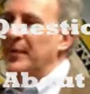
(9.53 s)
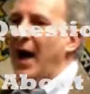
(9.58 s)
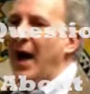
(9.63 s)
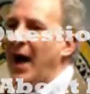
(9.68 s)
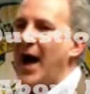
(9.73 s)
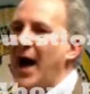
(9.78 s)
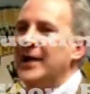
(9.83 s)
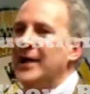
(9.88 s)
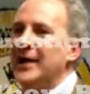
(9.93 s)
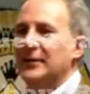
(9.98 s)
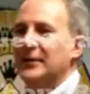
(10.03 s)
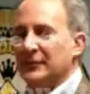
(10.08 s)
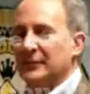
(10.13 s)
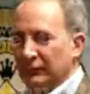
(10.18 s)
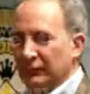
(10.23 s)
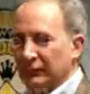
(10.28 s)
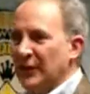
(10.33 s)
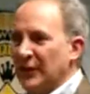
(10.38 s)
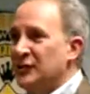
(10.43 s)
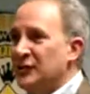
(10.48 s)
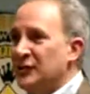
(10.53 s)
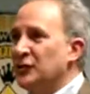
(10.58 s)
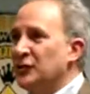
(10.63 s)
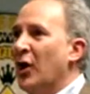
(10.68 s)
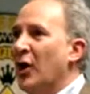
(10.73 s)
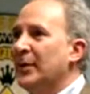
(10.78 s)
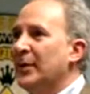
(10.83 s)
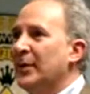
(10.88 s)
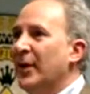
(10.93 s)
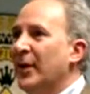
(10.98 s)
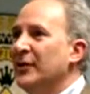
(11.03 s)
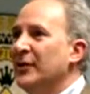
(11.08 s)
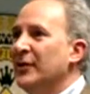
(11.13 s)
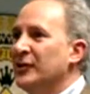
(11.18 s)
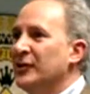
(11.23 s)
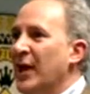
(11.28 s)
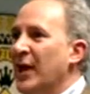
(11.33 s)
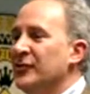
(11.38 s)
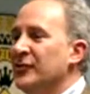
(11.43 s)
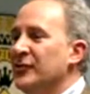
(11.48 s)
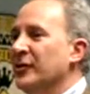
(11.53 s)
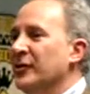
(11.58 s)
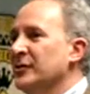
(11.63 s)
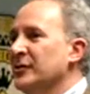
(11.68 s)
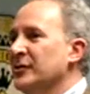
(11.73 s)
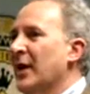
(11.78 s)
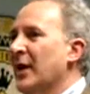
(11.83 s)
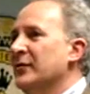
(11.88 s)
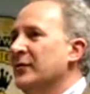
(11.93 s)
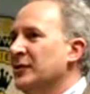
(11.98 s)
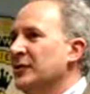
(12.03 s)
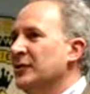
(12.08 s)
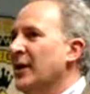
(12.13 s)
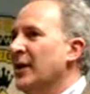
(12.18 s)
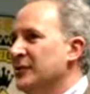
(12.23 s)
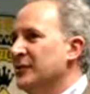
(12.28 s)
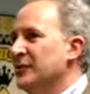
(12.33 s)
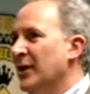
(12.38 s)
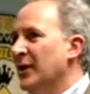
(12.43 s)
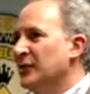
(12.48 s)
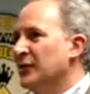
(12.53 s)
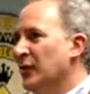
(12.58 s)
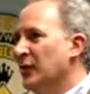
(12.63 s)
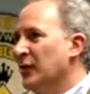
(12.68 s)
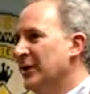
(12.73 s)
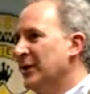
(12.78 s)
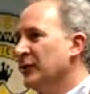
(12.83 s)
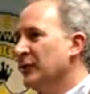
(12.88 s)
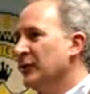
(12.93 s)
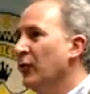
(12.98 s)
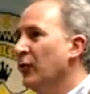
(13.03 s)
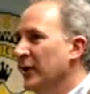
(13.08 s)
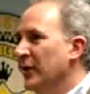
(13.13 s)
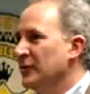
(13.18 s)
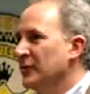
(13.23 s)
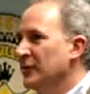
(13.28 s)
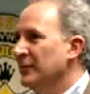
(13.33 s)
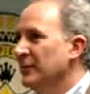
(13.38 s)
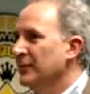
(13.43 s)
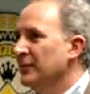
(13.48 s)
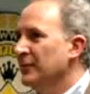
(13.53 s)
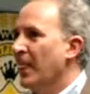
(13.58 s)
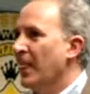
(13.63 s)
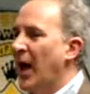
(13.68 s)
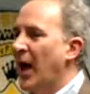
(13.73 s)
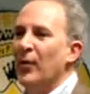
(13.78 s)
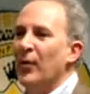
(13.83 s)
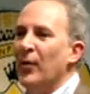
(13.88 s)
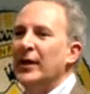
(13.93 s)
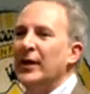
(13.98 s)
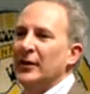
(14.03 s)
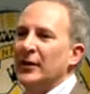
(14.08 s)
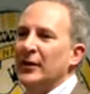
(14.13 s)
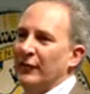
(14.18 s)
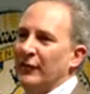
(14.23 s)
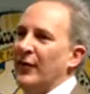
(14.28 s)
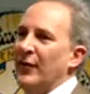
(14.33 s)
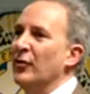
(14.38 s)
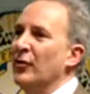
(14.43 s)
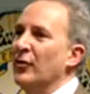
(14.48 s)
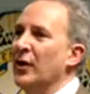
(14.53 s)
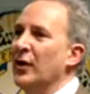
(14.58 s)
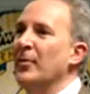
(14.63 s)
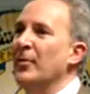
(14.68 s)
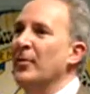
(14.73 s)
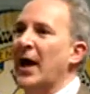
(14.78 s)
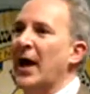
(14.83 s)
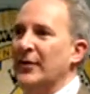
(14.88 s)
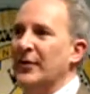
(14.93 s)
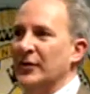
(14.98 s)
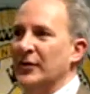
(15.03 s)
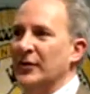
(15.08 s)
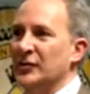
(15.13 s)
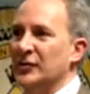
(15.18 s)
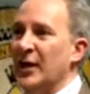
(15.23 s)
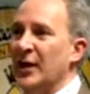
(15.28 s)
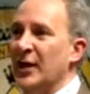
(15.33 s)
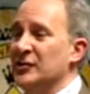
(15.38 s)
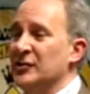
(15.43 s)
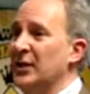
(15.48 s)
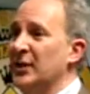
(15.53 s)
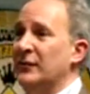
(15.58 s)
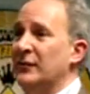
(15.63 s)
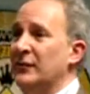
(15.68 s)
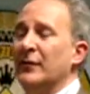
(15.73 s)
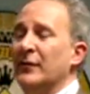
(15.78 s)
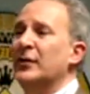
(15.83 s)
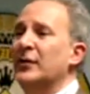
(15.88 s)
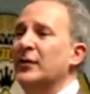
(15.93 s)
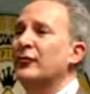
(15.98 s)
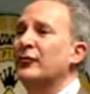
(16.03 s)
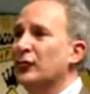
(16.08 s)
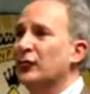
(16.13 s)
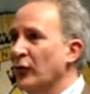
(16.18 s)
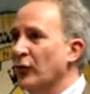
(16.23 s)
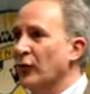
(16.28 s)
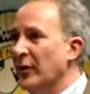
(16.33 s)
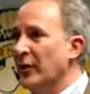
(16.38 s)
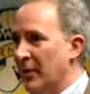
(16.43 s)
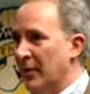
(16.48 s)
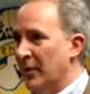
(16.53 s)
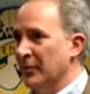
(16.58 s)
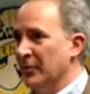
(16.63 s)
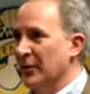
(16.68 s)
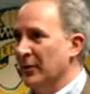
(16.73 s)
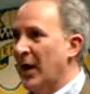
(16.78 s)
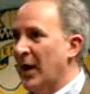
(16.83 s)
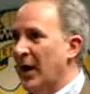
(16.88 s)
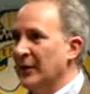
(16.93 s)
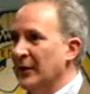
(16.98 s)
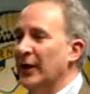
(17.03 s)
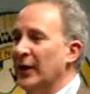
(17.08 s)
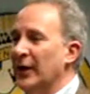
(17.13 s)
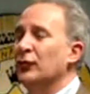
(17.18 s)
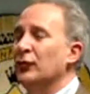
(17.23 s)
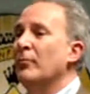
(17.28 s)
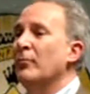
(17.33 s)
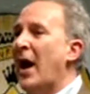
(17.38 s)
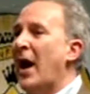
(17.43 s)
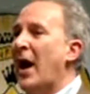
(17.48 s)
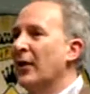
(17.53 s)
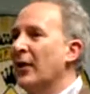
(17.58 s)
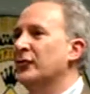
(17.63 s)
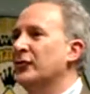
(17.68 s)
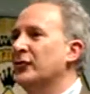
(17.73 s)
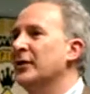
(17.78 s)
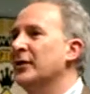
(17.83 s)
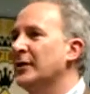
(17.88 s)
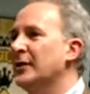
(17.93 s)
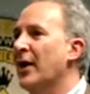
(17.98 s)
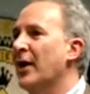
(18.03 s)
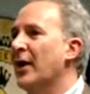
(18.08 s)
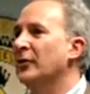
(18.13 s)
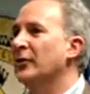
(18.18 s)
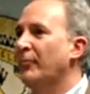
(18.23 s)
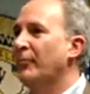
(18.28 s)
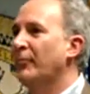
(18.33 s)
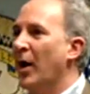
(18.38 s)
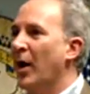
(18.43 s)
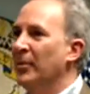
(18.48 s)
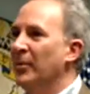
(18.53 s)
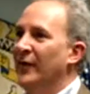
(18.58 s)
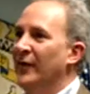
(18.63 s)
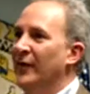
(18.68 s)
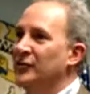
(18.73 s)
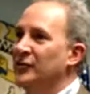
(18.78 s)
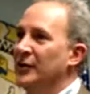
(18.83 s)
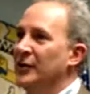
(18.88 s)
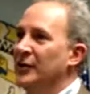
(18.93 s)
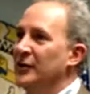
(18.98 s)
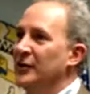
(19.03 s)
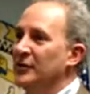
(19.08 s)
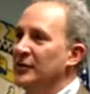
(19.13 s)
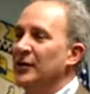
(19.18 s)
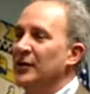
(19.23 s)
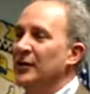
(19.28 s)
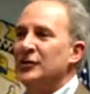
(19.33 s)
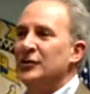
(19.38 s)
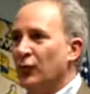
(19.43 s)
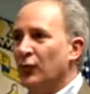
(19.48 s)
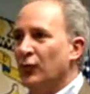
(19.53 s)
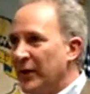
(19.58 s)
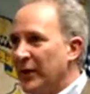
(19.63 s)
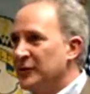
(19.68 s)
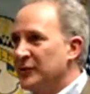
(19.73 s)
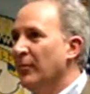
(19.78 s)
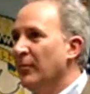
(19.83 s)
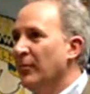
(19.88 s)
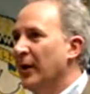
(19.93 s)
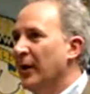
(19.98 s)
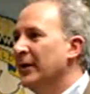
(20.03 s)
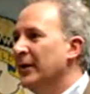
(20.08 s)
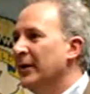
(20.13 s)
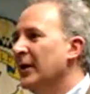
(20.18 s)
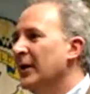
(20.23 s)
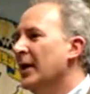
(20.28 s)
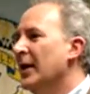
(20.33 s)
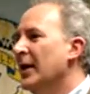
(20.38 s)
Behind, let's just talk about education, because obviously that's an education question. I want to get the federal government out of education. They've screwed it up. I'd like to abolish the entire Department of Education. It's a waste of money.